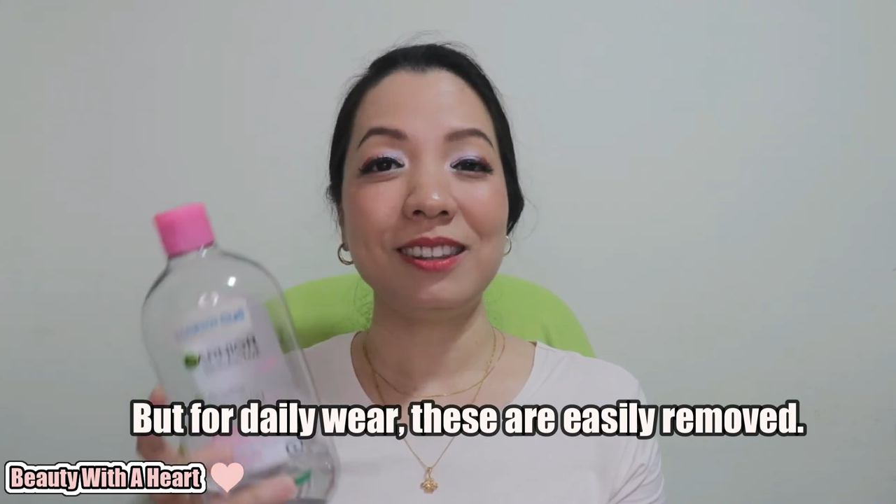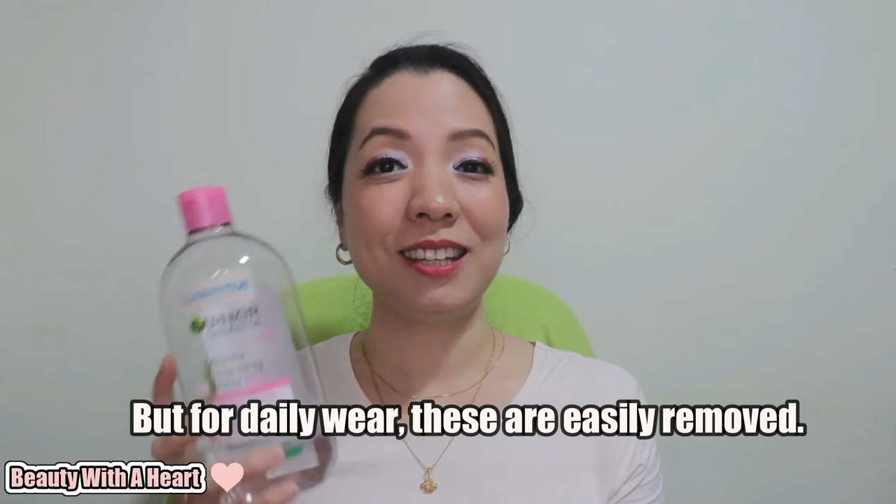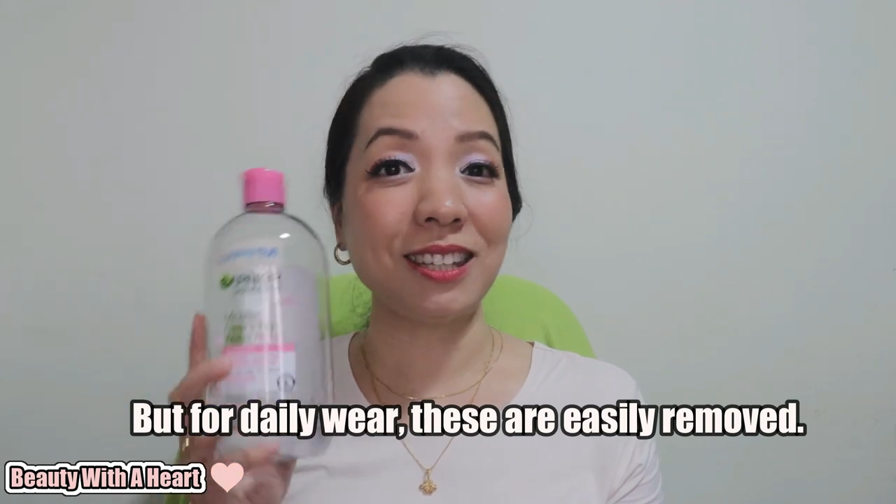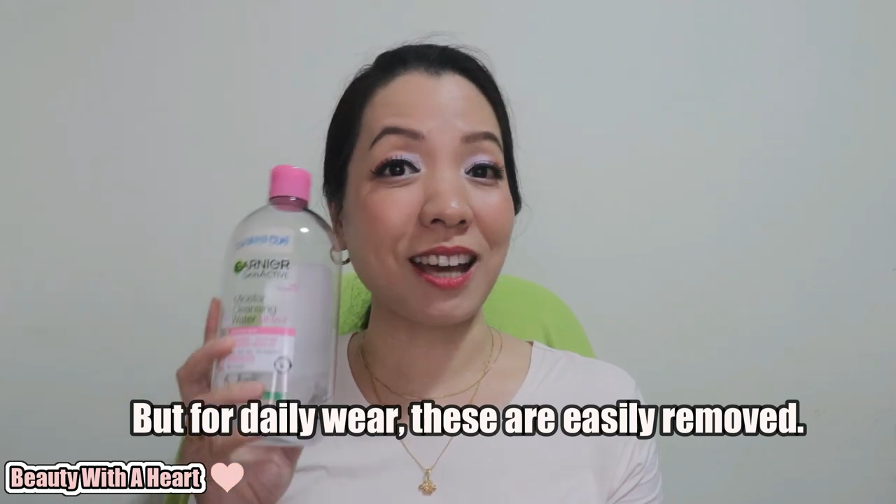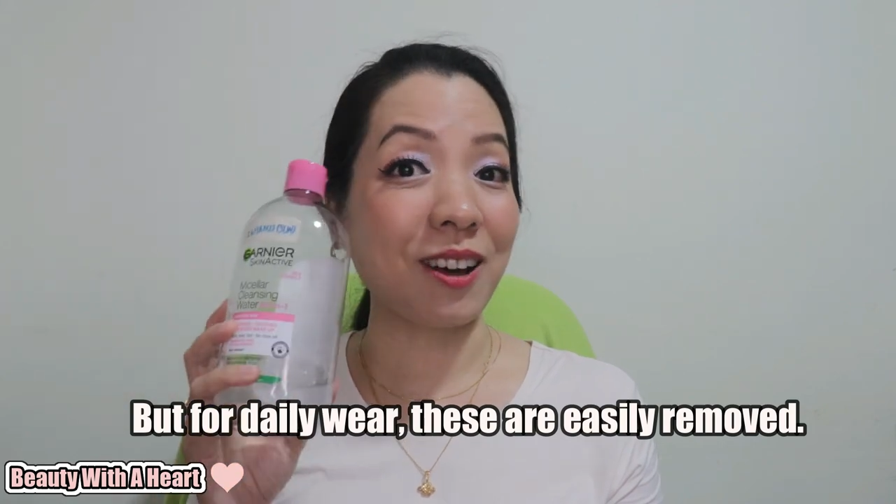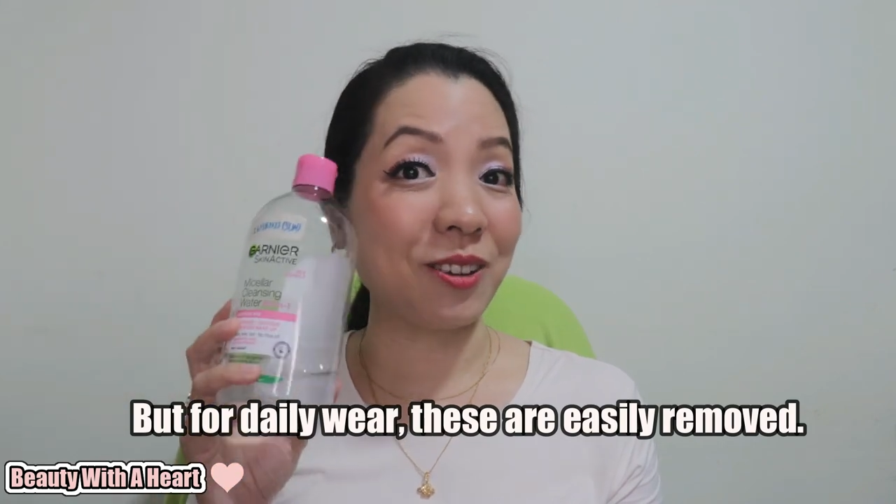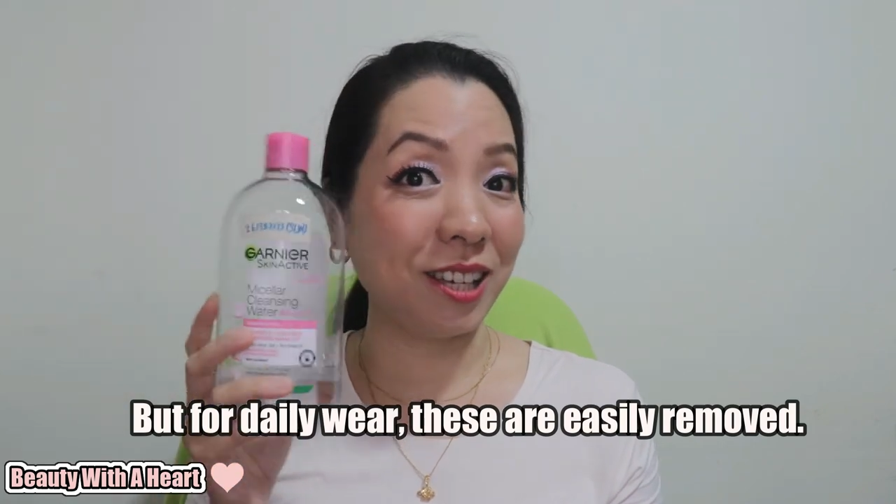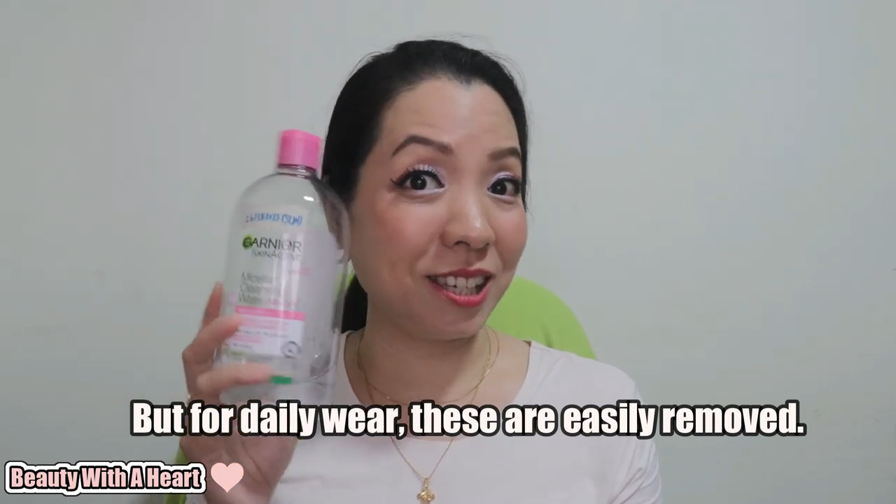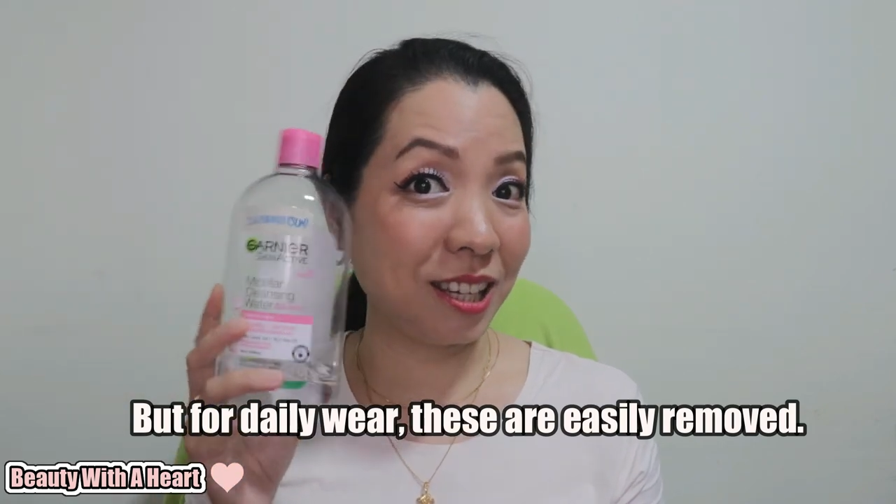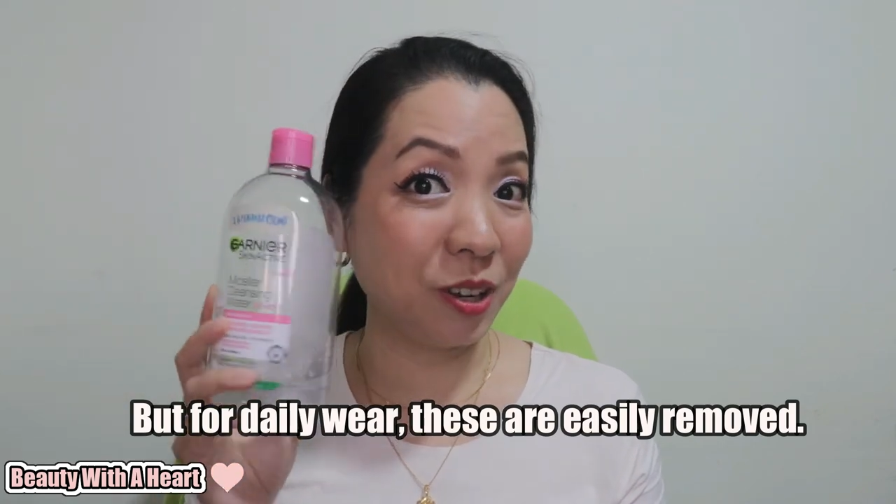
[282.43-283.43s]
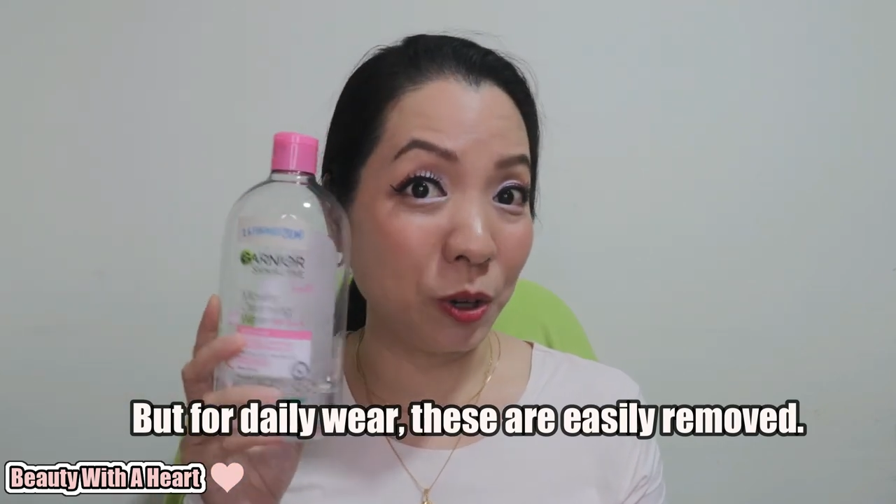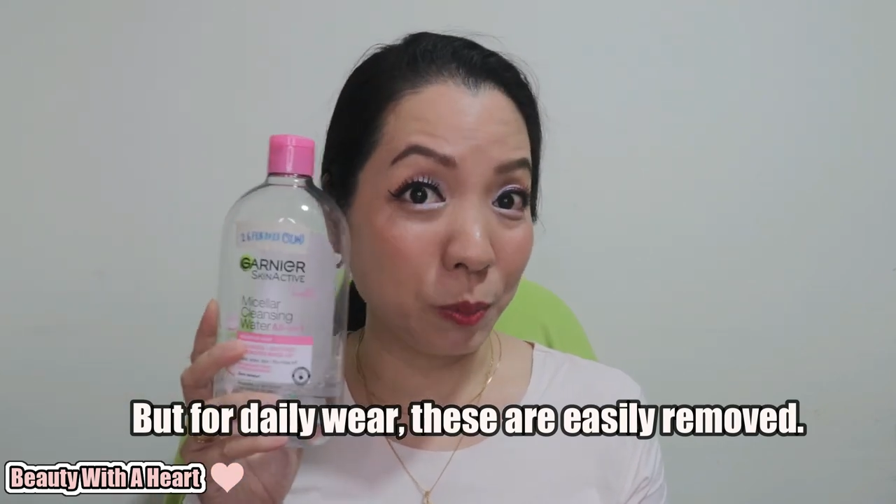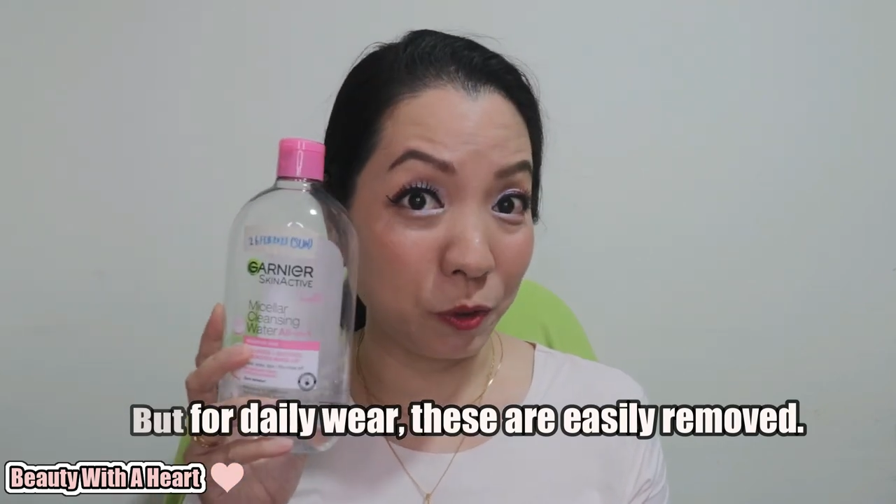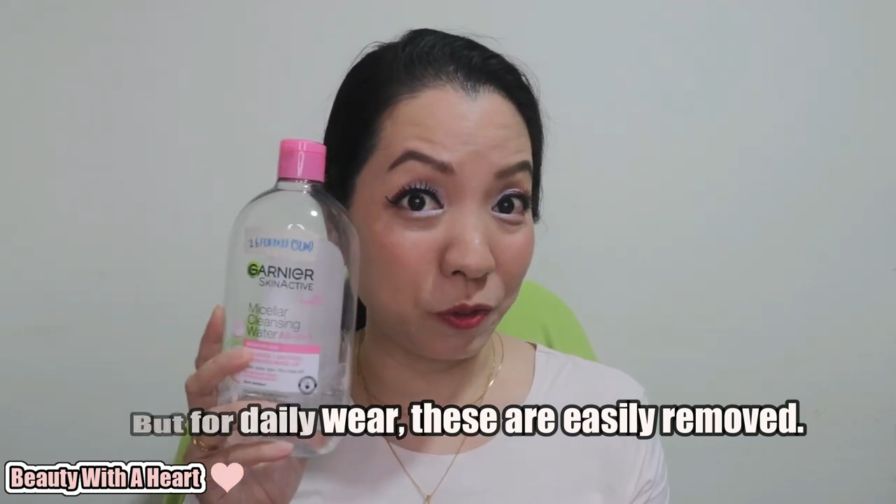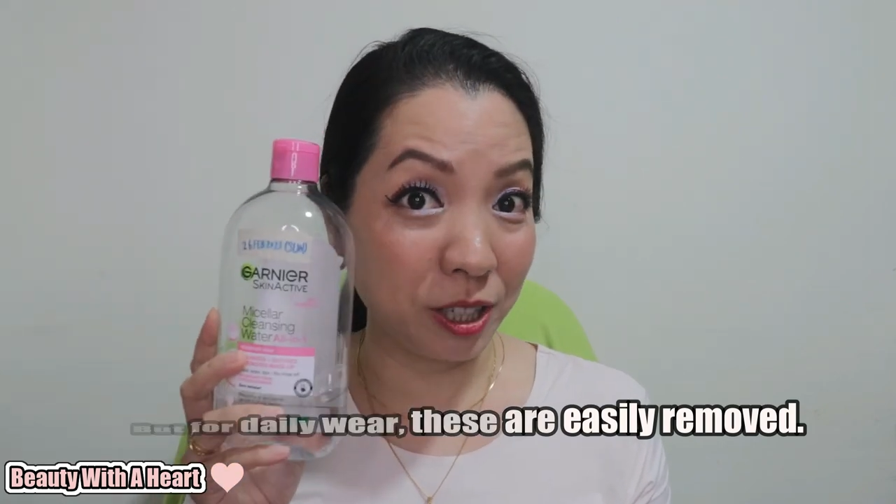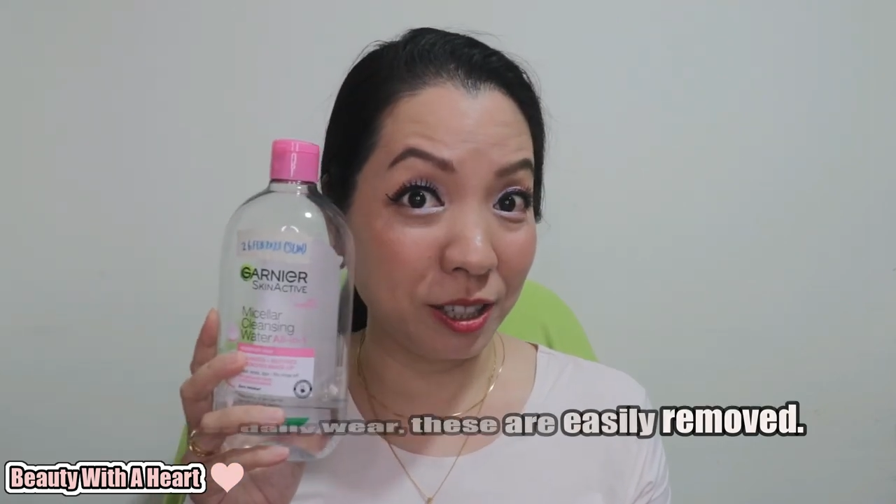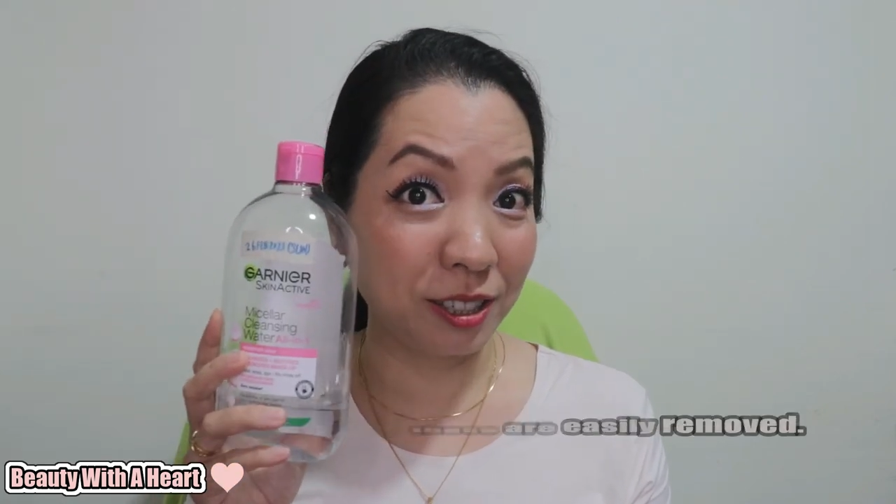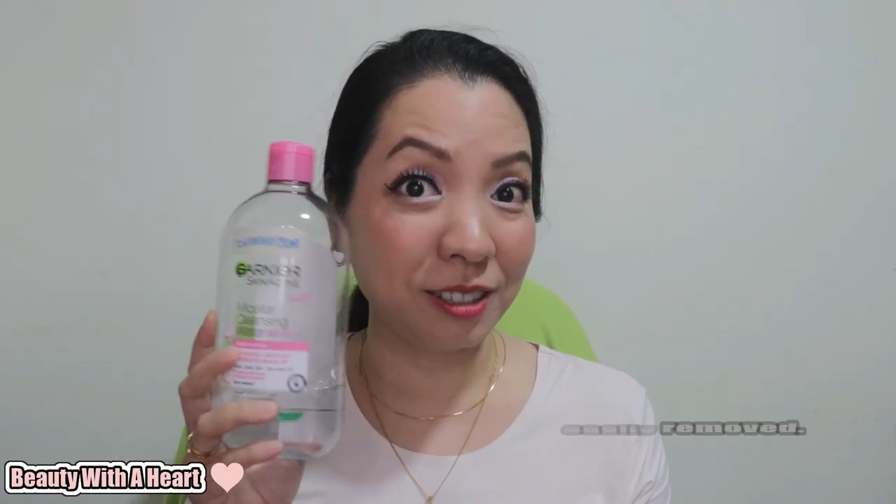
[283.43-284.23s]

these are easily removed.